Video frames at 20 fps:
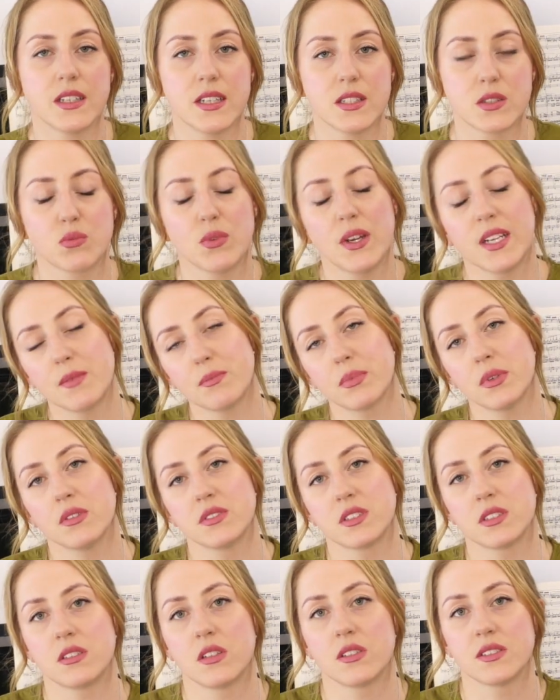It's really
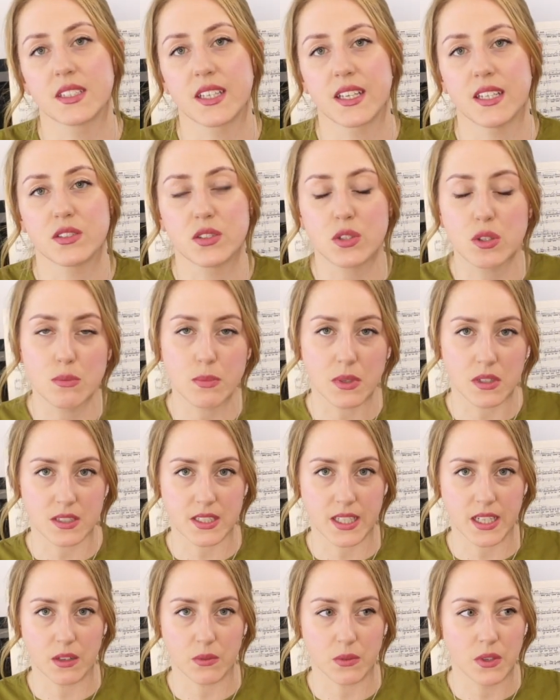important not to get too bogged
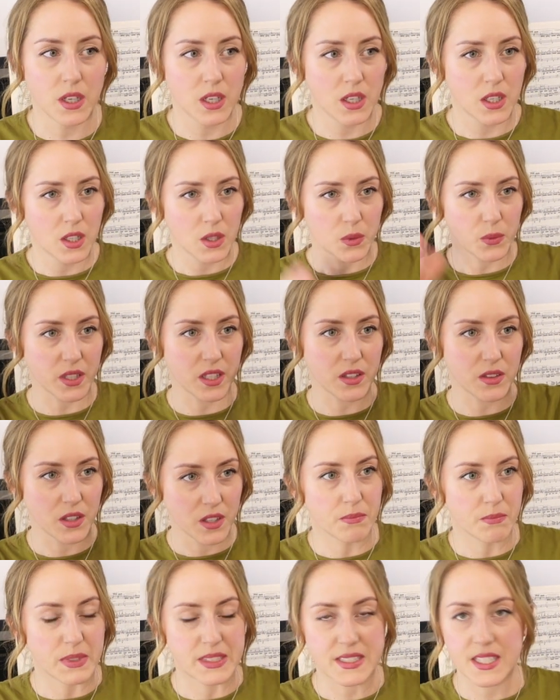down with
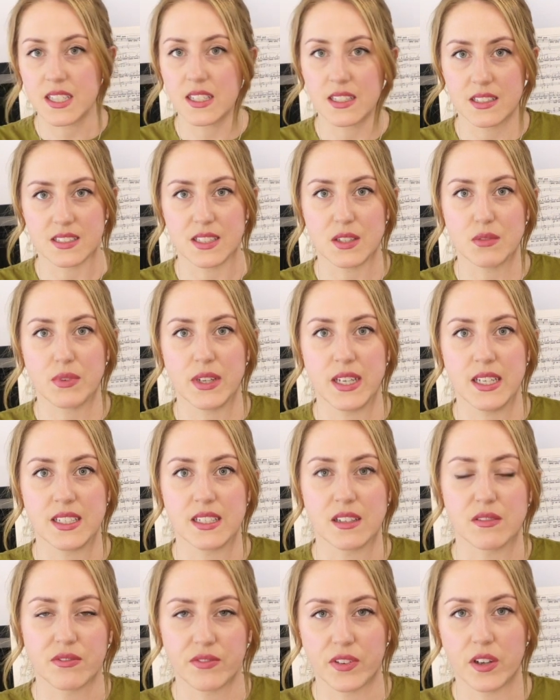meticulously
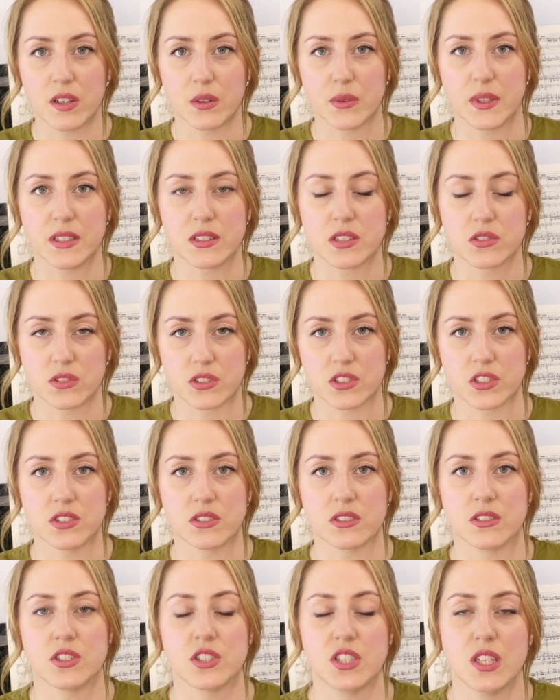reading, following
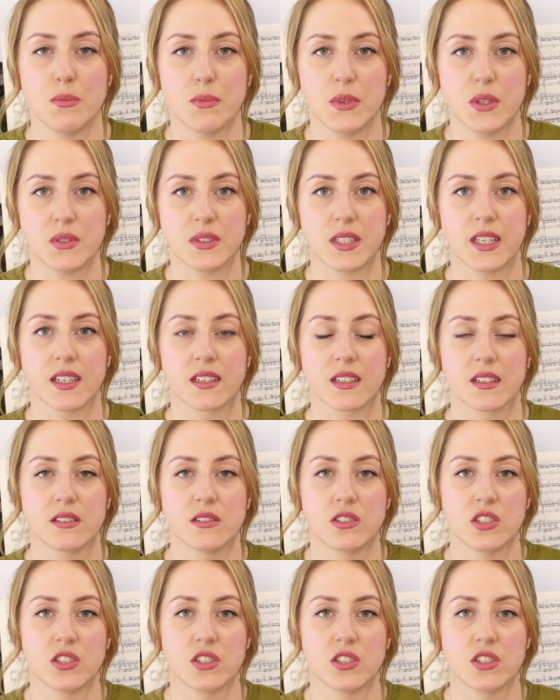instructions and sheet music.